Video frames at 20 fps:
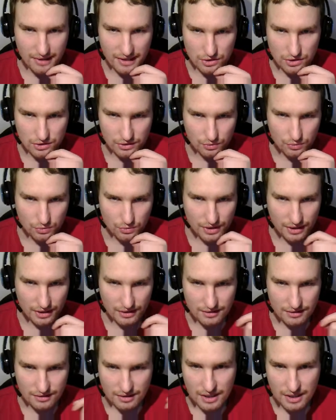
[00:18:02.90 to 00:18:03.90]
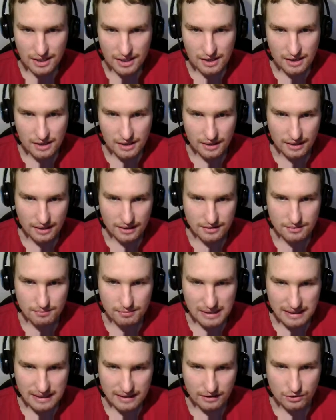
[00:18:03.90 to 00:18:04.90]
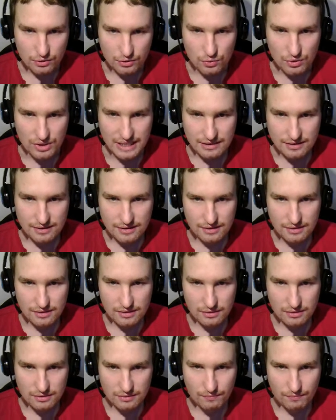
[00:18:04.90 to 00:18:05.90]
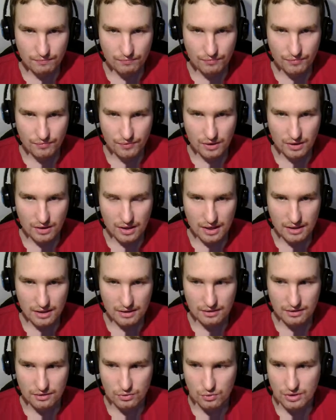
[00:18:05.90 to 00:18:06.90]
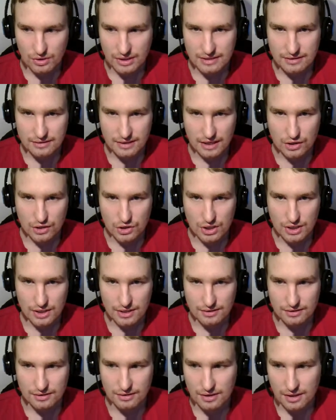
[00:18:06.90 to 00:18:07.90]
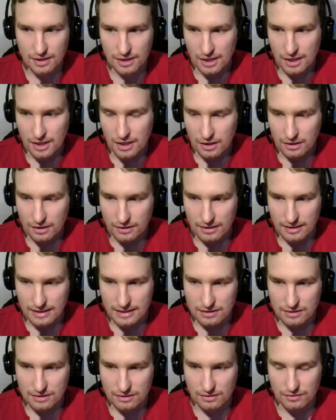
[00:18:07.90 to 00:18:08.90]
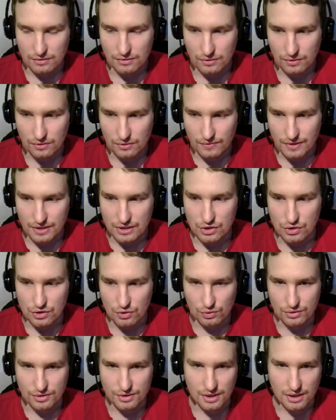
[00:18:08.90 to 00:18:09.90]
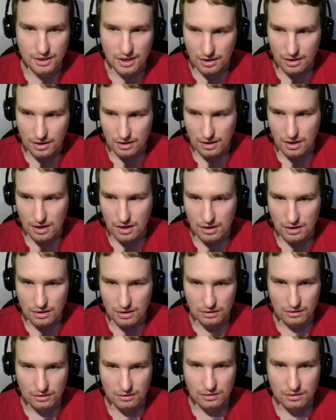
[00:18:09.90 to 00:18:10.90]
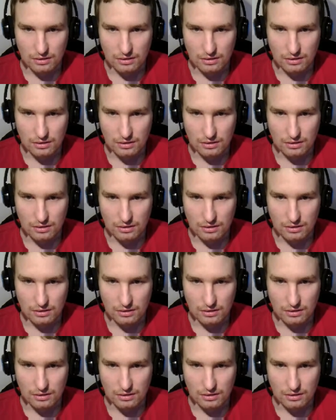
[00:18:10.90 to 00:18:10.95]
actually doing? It's building two lists, and the two lists actually is the list which nodes are